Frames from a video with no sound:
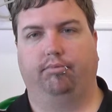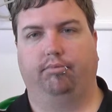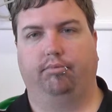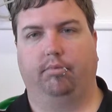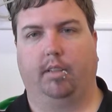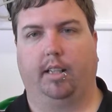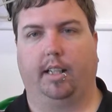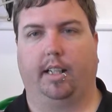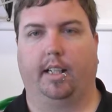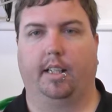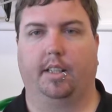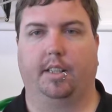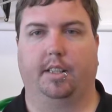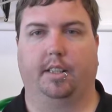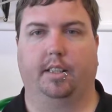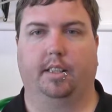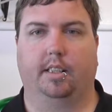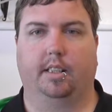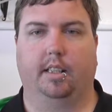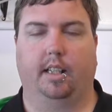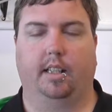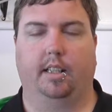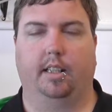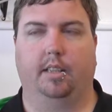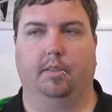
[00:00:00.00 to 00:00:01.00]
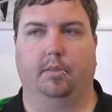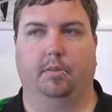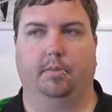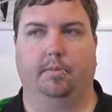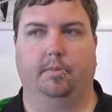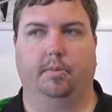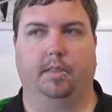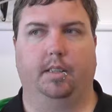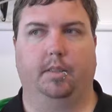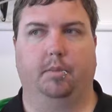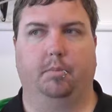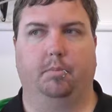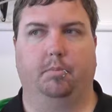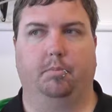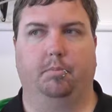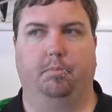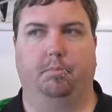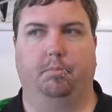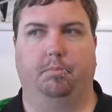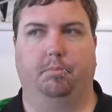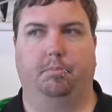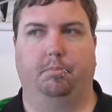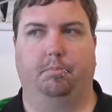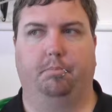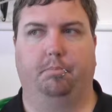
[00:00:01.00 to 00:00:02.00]
I guess you could say your
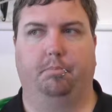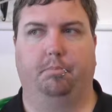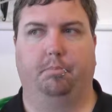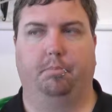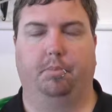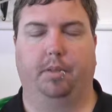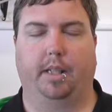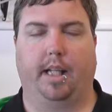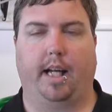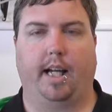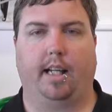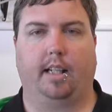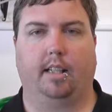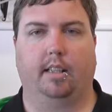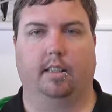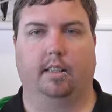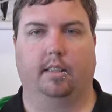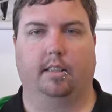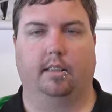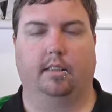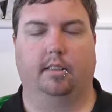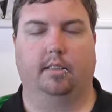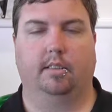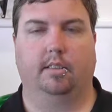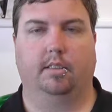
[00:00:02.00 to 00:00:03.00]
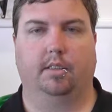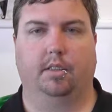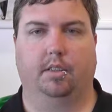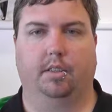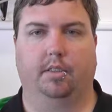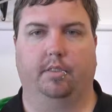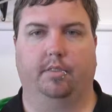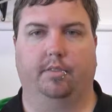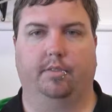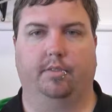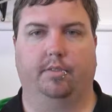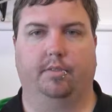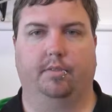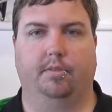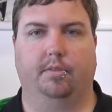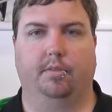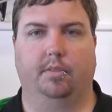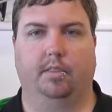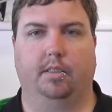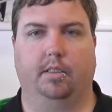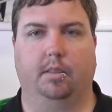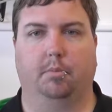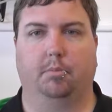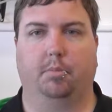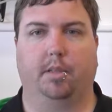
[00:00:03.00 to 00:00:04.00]
blacker sort of
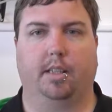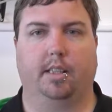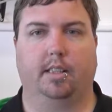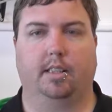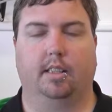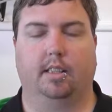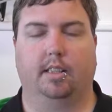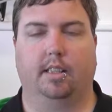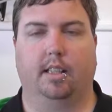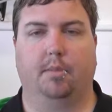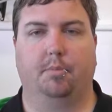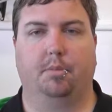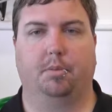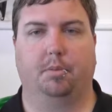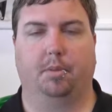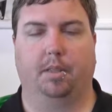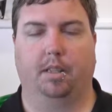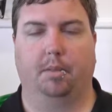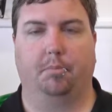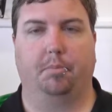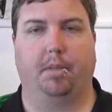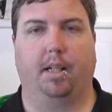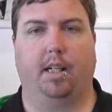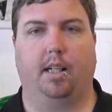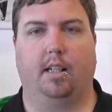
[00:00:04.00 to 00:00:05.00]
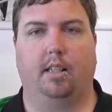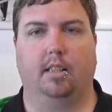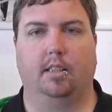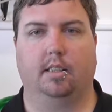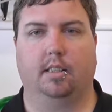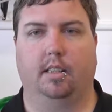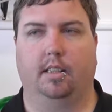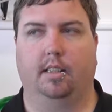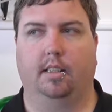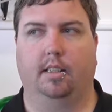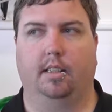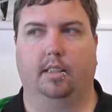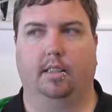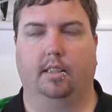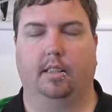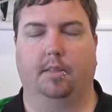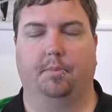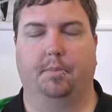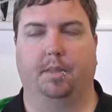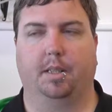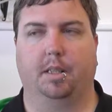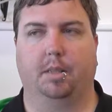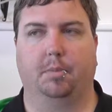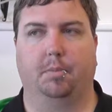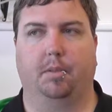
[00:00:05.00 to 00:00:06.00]
compressiceps with the bars and some
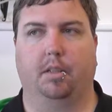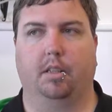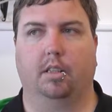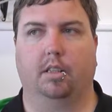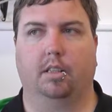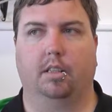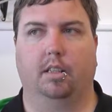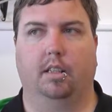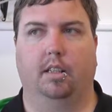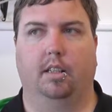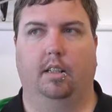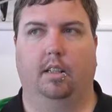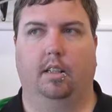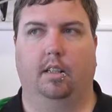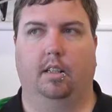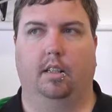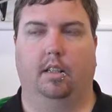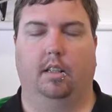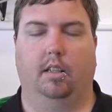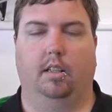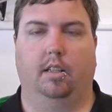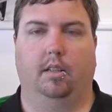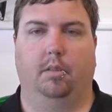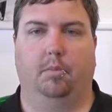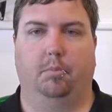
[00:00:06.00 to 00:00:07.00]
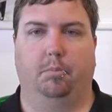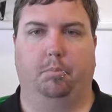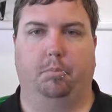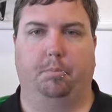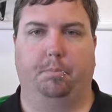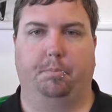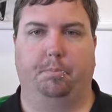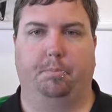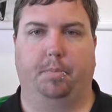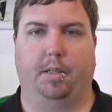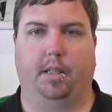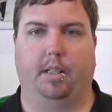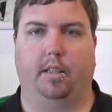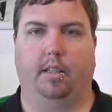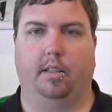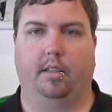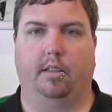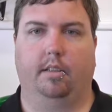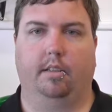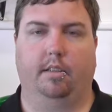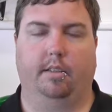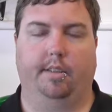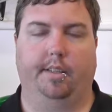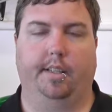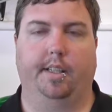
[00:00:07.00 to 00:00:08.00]
of the spots, but
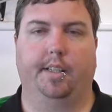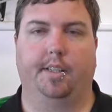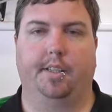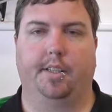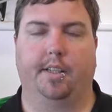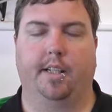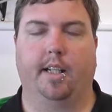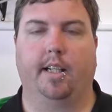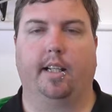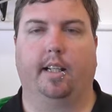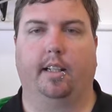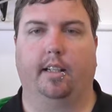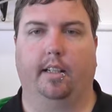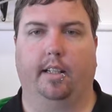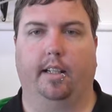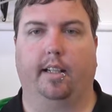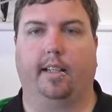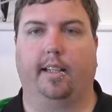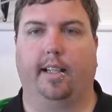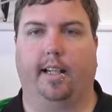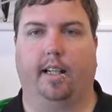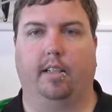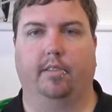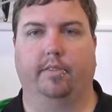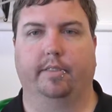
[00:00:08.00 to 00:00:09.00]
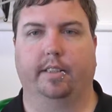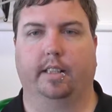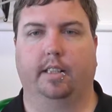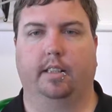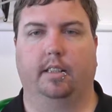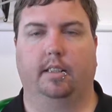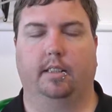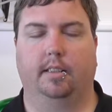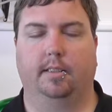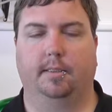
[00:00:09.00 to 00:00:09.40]
they're genetically a calvus.